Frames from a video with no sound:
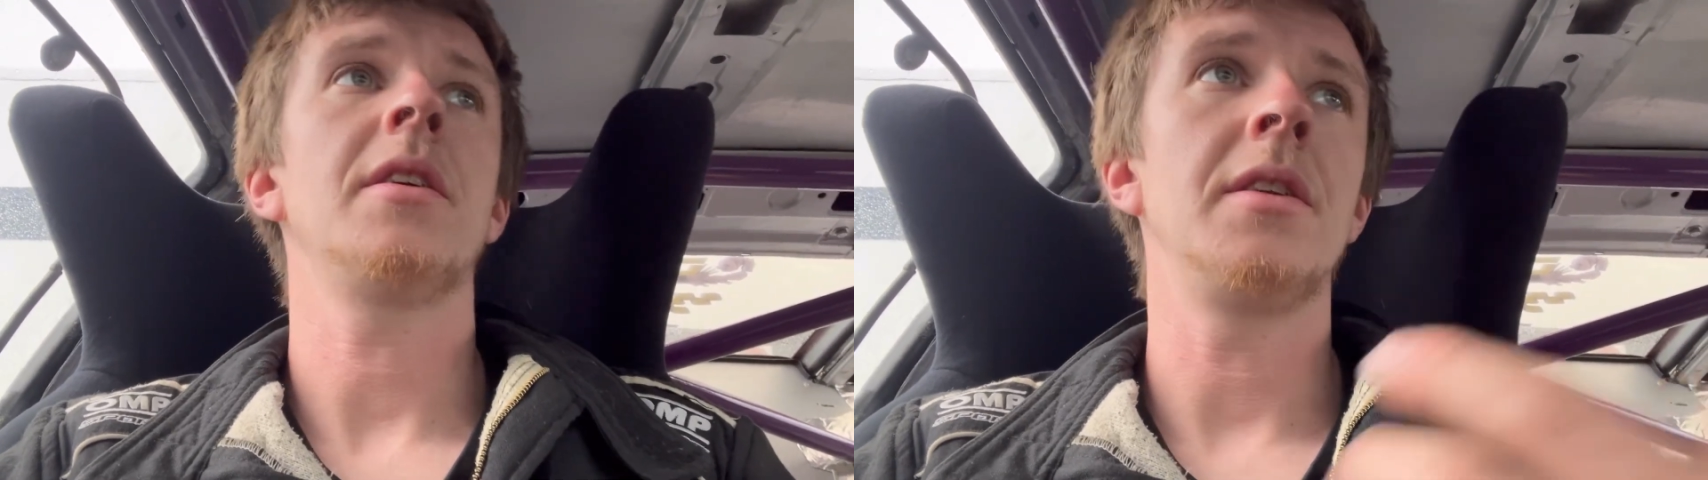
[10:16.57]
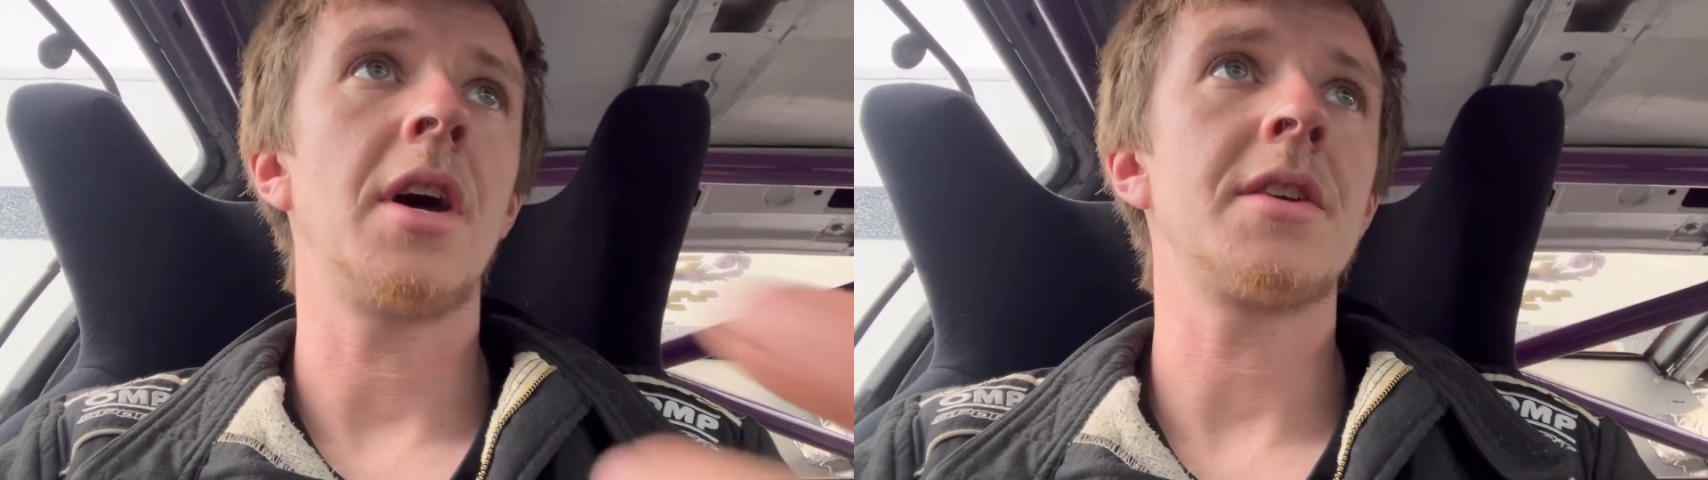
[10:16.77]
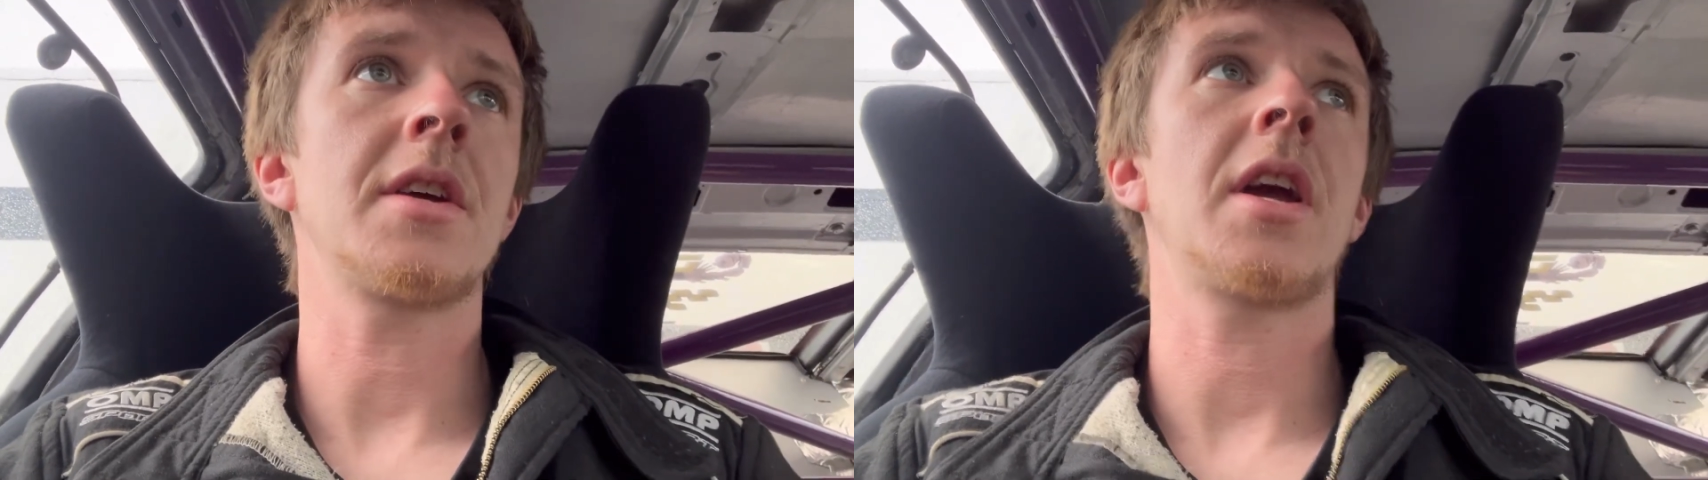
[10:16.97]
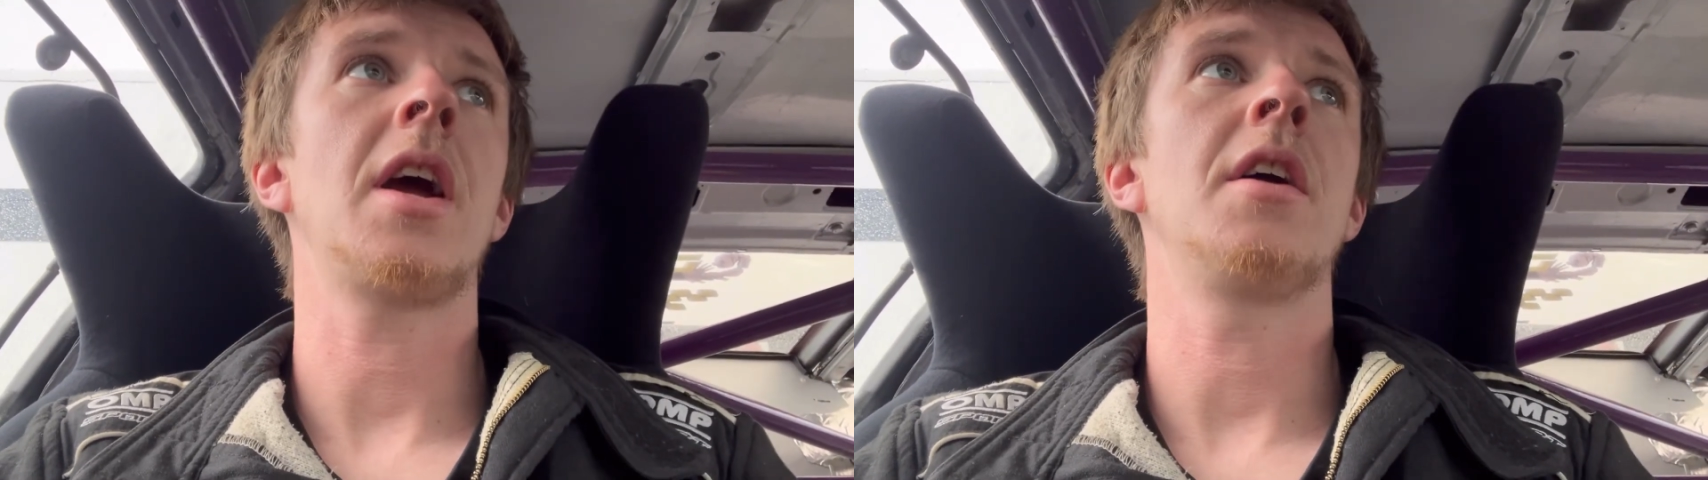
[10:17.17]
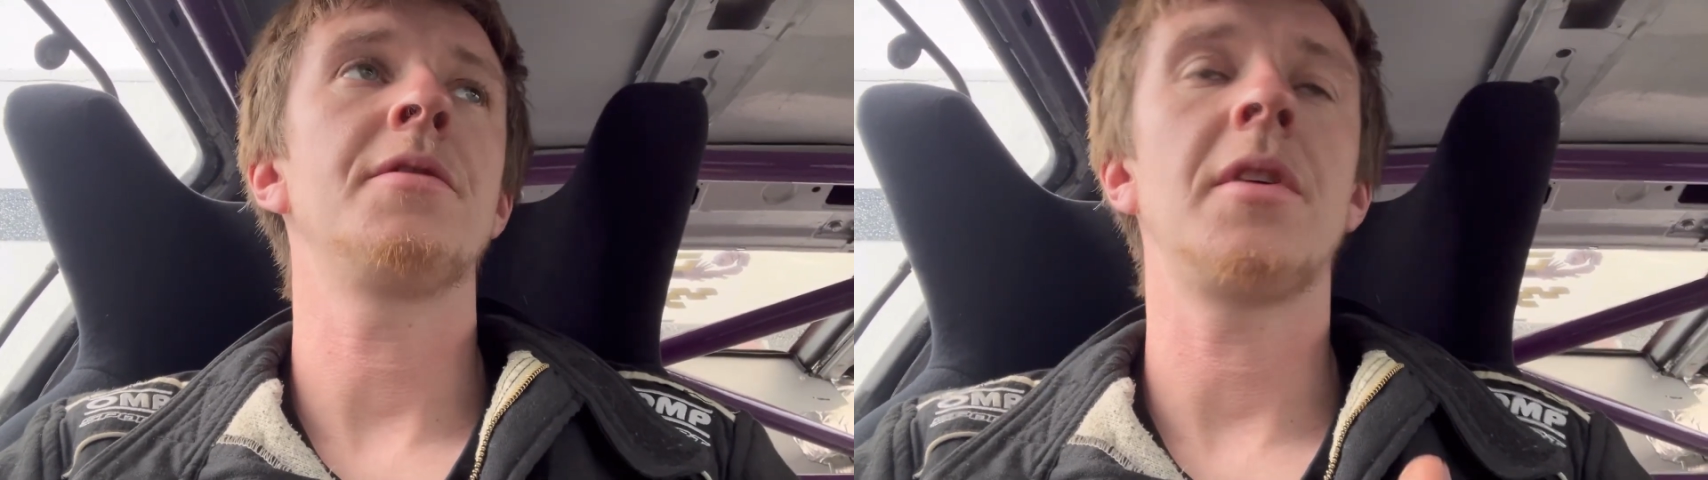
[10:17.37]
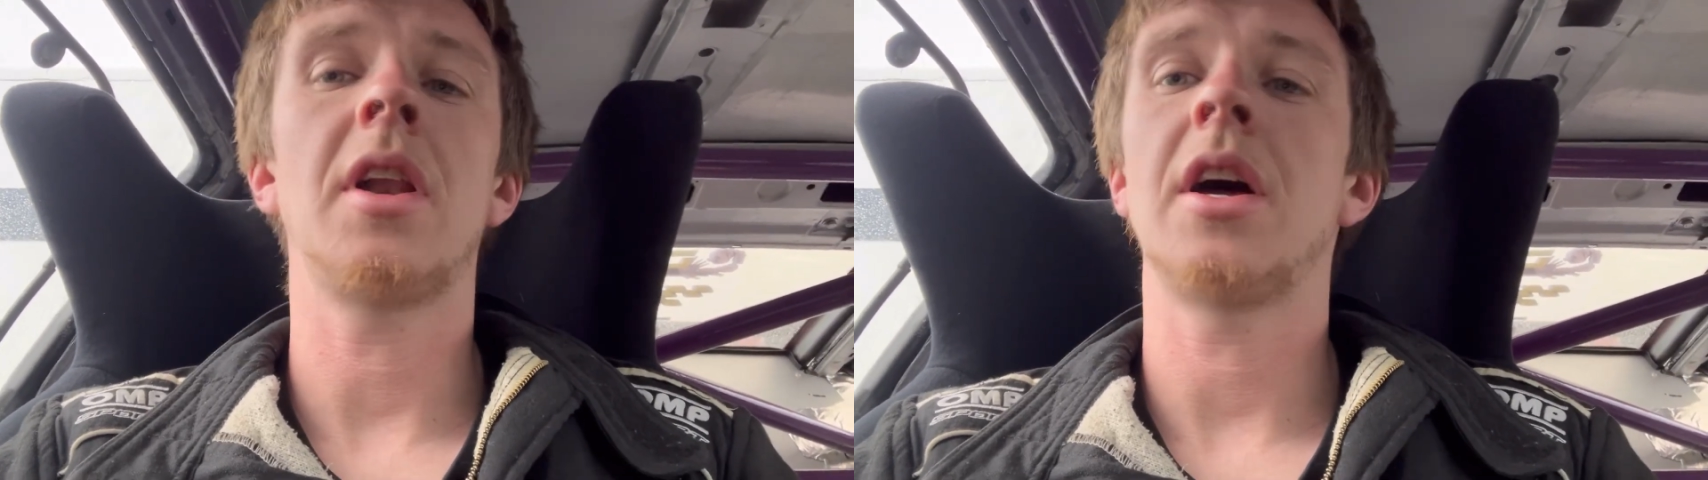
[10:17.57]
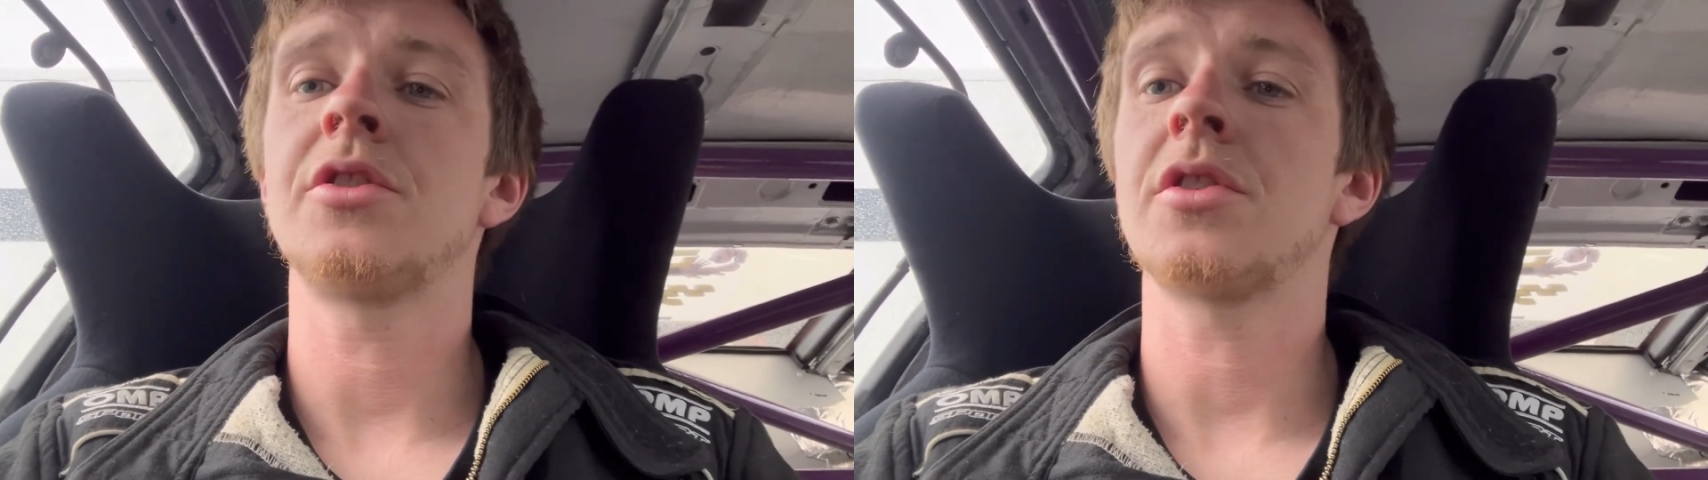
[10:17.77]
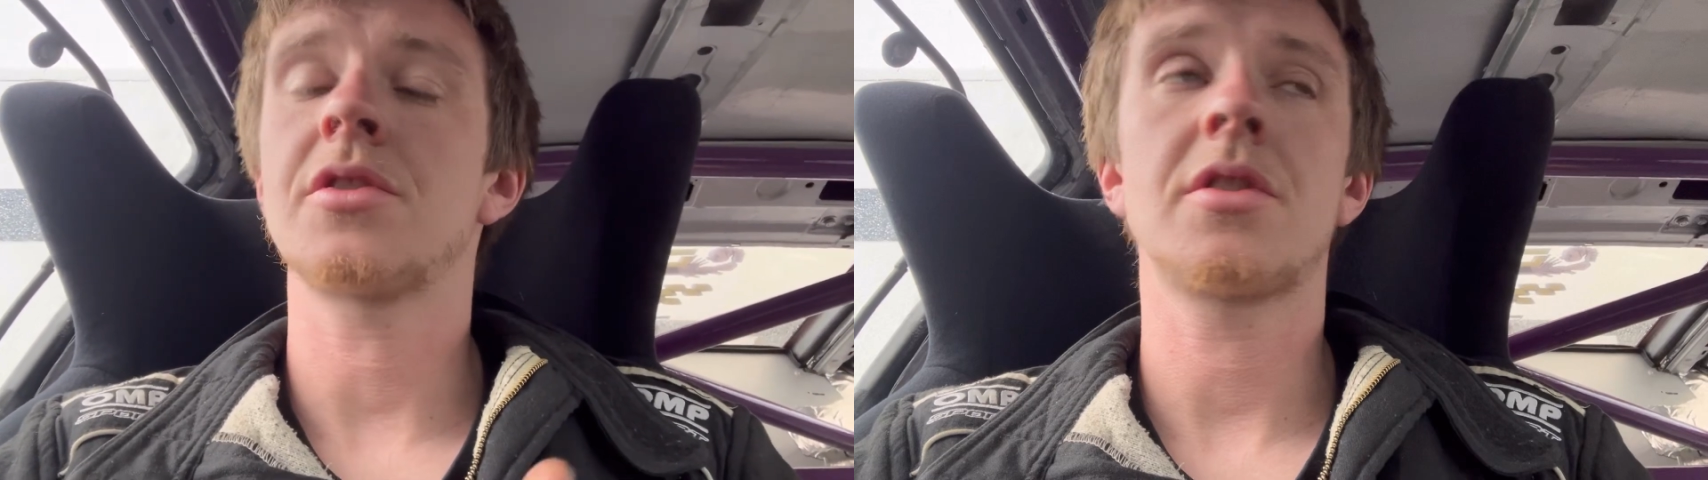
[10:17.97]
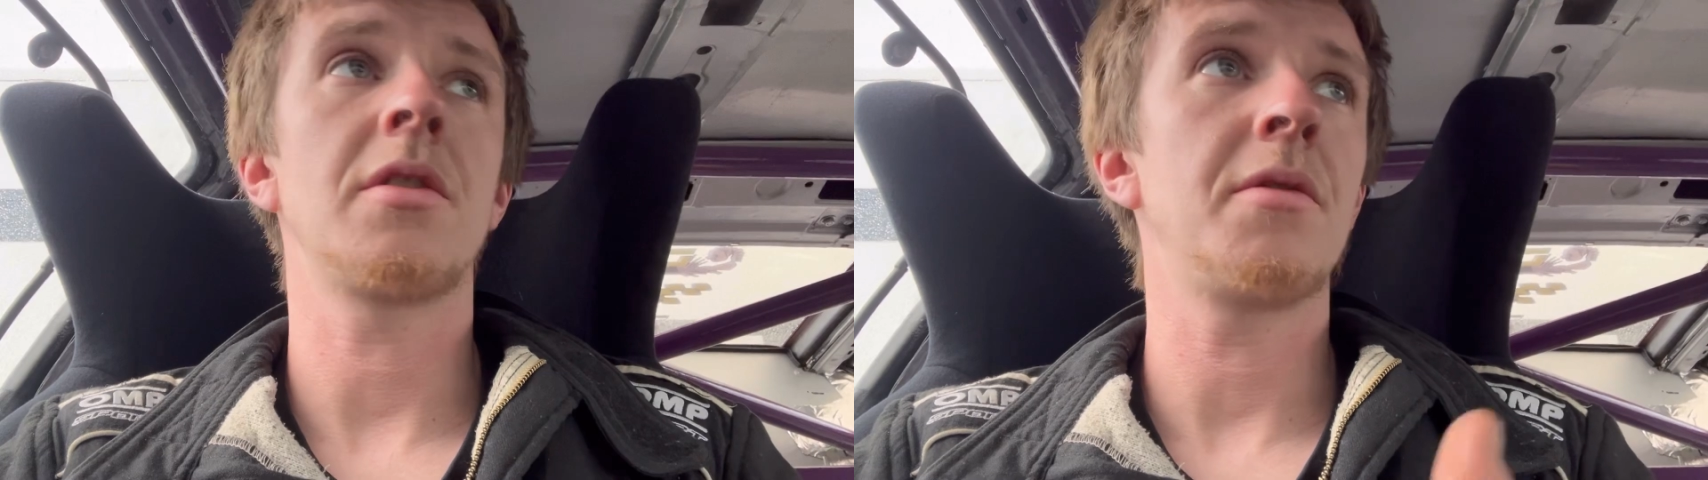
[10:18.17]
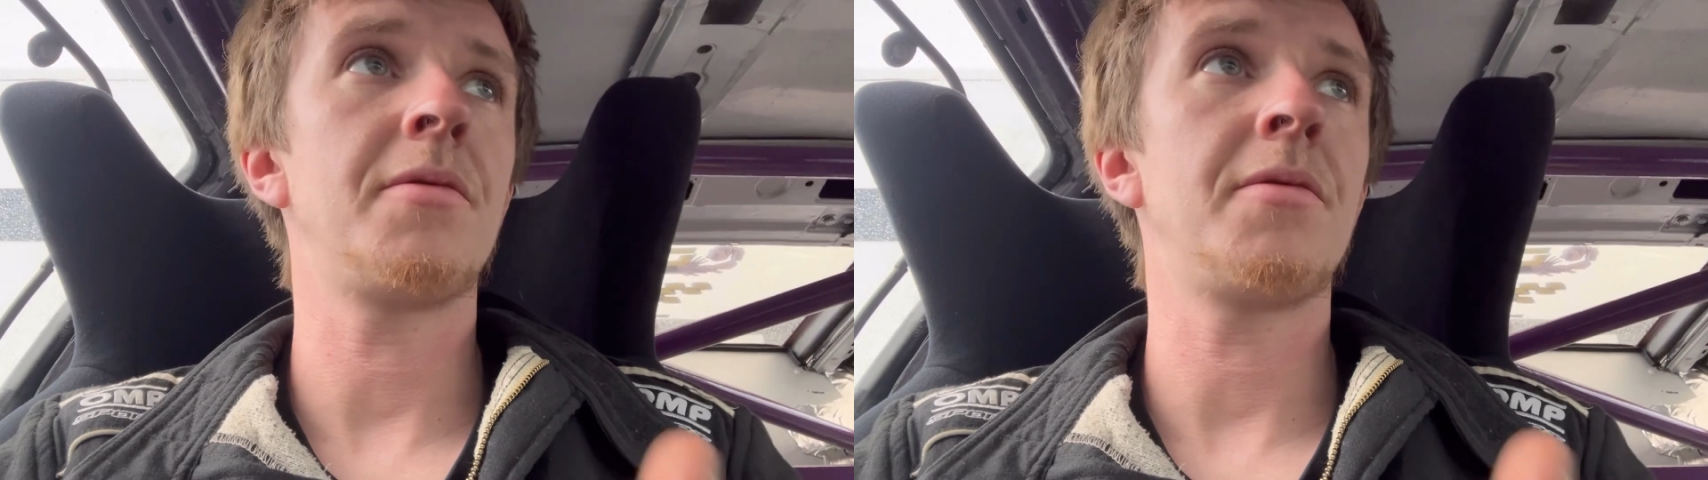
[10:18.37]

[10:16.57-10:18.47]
nice and careful, and just